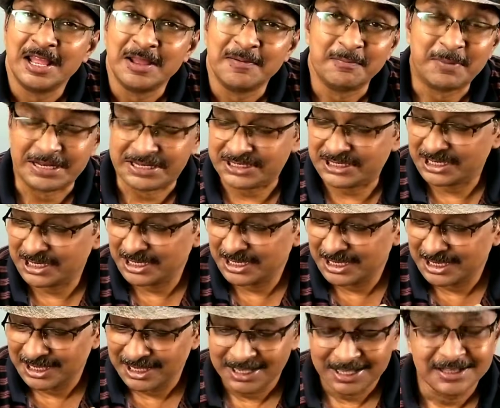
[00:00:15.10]
But
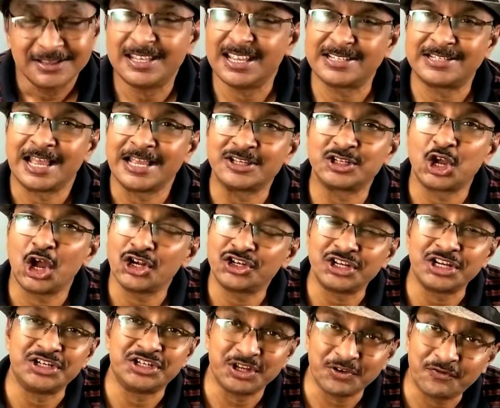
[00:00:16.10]
this has got
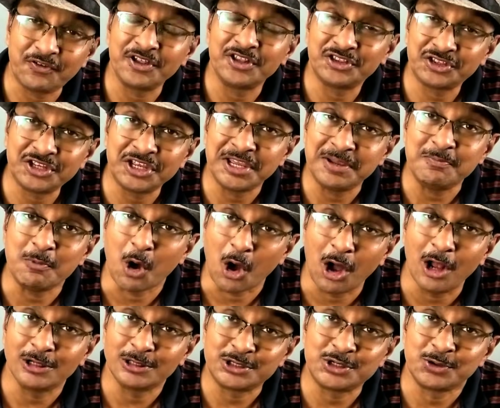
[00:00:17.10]
a different theme
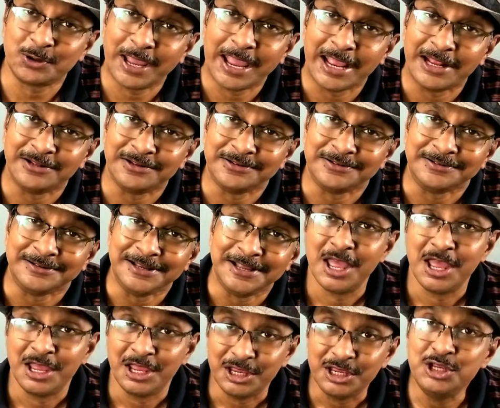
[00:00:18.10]
altogether.
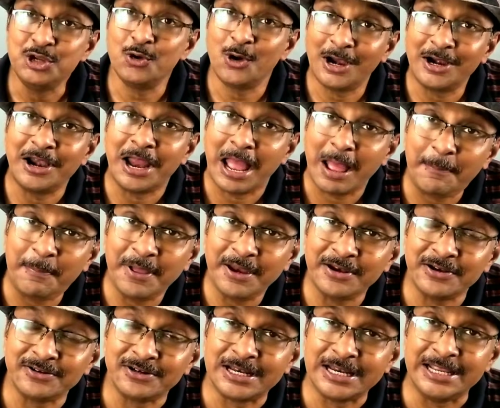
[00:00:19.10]
You are
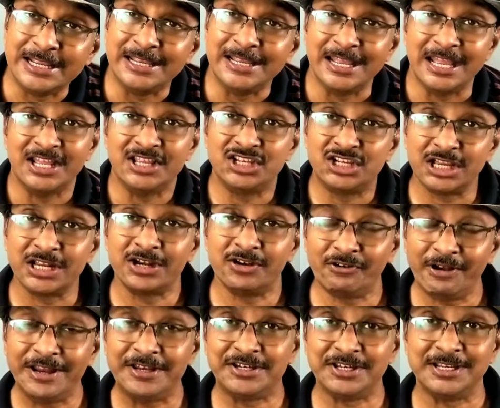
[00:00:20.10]
apparently
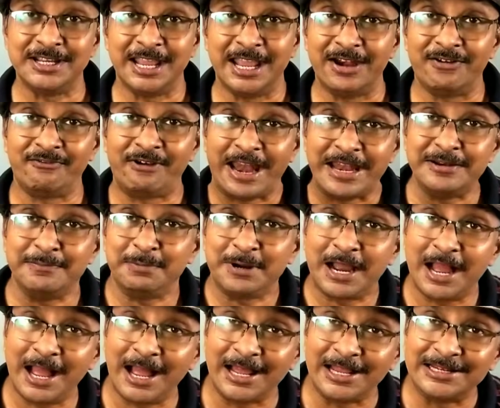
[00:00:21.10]
generating a random
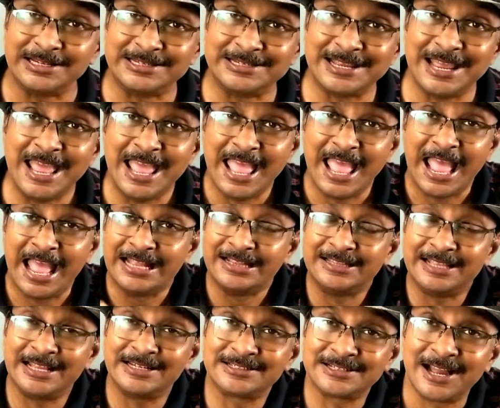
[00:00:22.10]
card, and
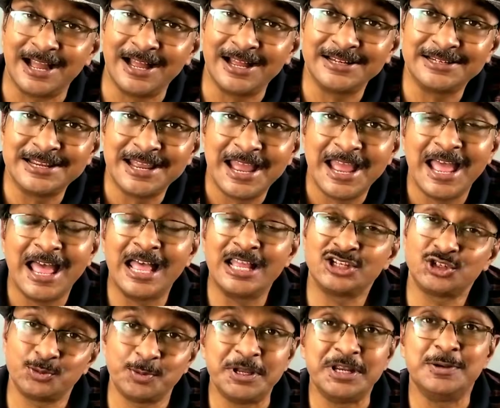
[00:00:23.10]
that card
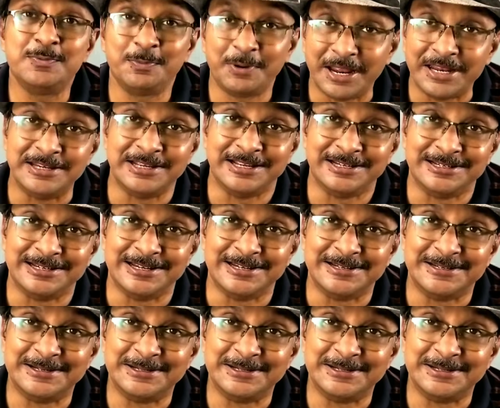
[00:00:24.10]
has been predicted.